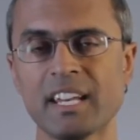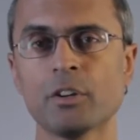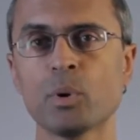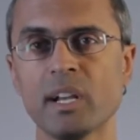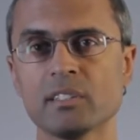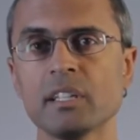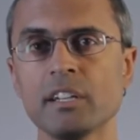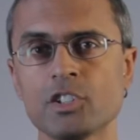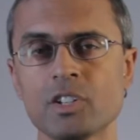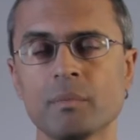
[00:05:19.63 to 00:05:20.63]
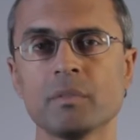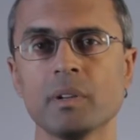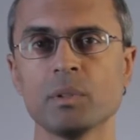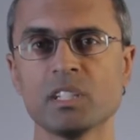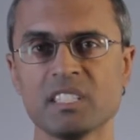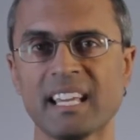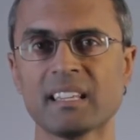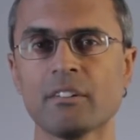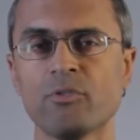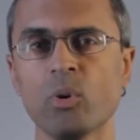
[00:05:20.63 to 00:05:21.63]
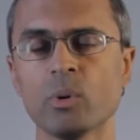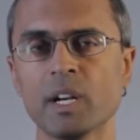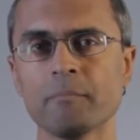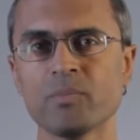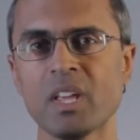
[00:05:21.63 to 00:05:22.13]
enterprise leadership to be able to take that forward.